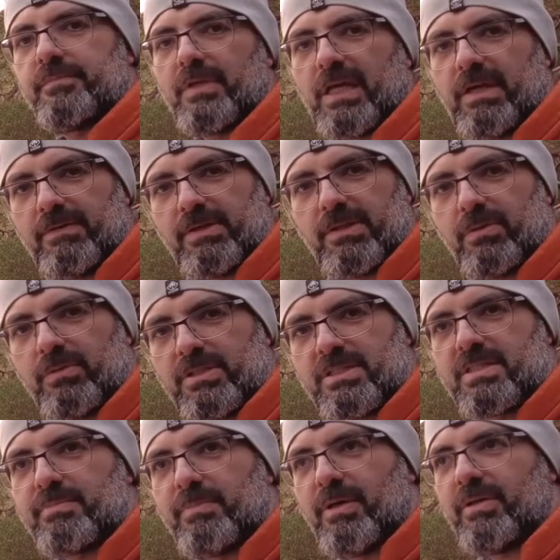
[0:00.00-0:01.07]
Even though this
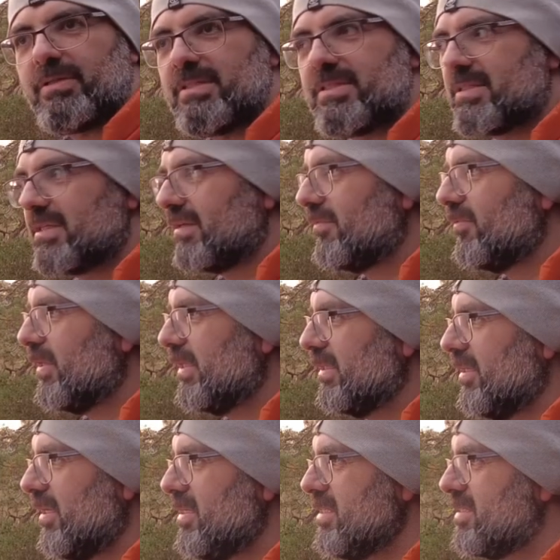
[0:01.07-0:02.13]
spot is very
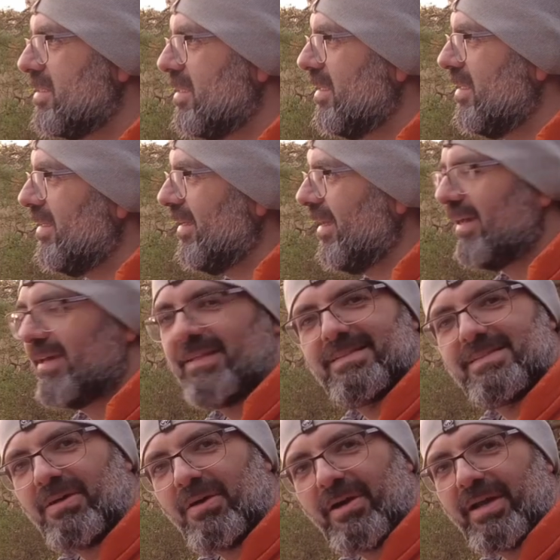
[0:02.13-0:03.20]
nice,
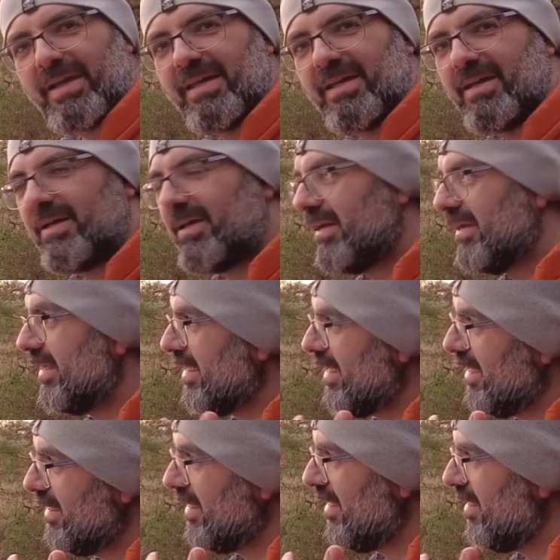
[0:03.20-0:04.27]
it's high, I
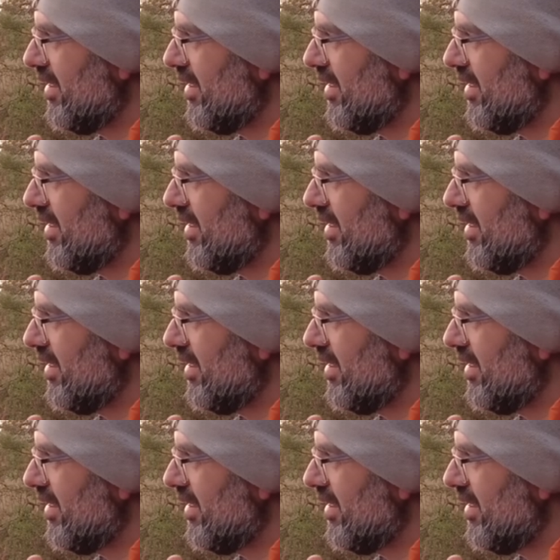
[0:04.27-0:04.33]
can